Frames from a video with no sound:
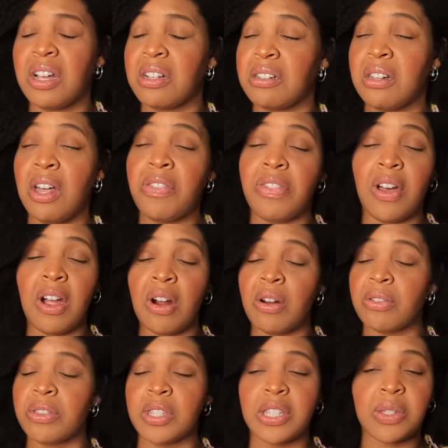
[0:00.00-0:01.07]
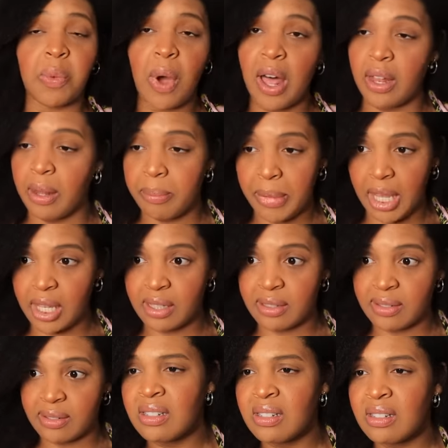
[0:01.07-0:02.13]
with the earth swallowing
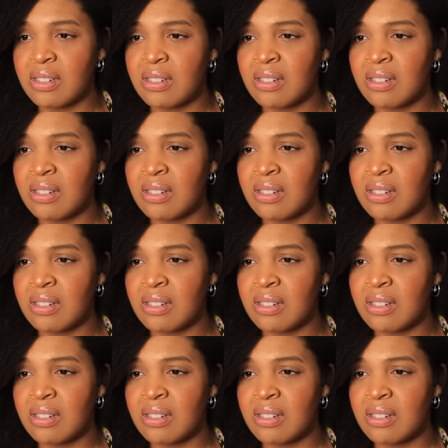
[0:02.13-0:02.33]
me.